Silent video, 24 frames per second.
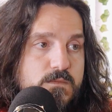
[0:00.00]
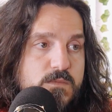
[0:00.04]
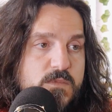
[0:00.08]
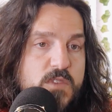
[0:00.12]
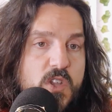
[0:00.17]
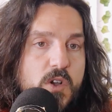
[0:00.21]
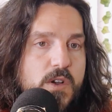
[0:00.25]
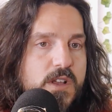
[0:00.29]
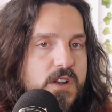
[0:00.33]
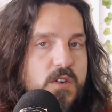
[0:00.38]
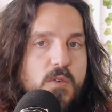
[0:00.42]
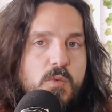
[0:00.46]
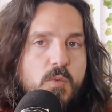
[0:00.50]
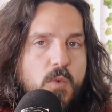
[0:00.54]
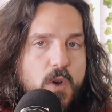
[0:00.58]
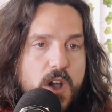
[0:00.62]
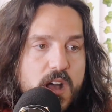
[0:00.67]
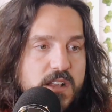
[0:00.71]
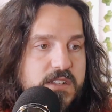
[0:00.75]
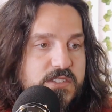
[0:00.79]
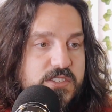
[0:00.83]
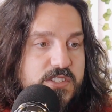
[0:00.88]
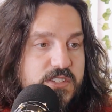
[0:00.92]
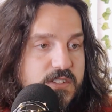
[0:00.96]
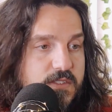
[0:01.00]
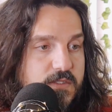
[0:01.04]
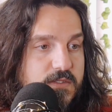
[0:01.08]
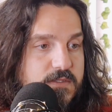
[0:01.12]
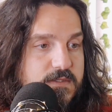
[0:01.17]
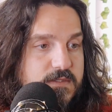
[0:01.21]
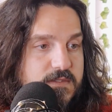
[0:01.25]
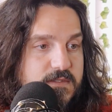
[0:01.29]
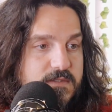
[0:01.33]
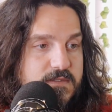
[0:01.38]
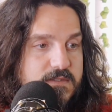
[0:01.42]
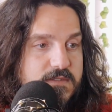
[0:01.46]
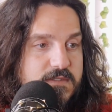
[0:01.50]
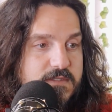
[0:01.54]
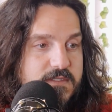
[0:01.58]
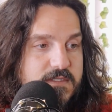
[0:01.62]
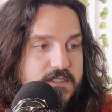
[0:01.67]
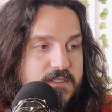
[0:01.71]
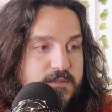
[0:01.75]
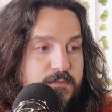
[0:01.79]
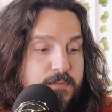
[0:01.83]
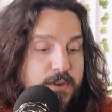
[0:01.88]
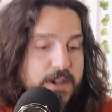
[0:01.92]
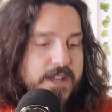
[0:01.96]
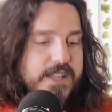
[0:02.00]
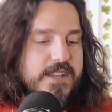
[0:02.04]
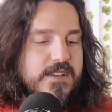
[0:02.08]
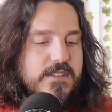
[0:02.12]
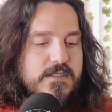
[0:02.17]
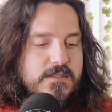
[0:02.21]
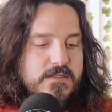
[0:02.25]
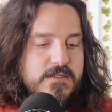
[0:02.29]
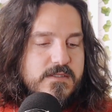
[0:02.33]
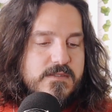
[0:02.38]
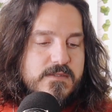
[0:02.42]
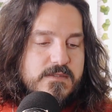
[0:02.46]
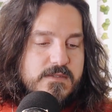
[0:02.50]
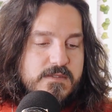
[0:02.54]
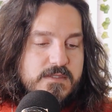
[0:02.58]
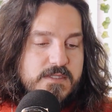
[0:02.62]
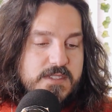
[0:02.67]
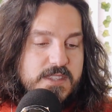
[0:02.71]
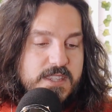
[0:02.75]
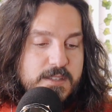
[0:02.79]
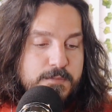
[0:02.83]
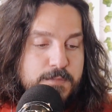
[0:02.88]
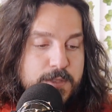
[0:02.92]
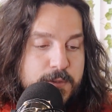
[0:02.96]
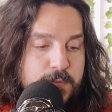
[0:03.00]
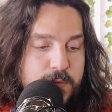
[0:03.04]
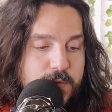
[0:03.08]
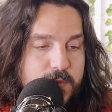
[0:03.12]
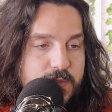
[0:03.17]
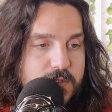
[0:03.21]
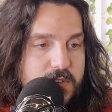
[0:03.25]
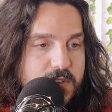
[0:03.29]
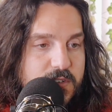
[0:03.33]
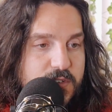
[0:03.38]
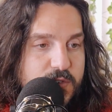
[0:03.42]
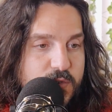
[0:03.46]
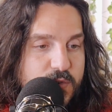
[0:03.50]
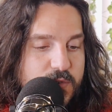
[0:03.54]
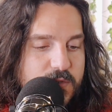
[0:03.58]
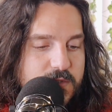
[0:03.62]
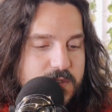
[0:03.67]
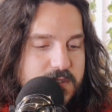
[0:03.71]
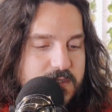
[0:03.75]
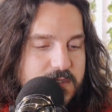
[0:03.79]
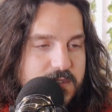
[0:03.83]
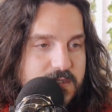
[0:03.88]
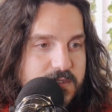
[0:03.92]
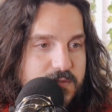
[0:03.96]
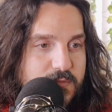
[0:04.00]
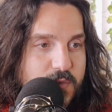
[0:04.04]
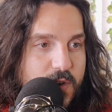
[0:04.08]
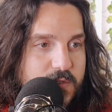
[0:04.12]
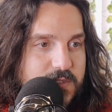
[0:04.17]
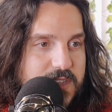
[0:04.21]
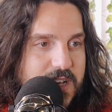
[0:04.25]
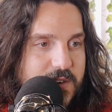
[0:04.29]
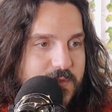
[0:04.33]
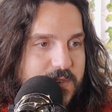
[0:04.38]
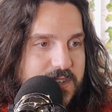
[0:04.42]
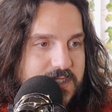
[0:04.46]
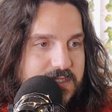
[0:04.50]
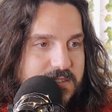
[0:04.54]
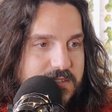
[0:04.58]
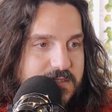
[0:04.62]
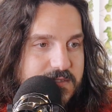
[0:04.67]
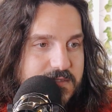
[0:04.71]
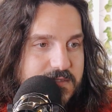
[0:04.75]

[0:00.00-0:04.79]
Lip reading: No, I don't want to. But the people who wrote that one,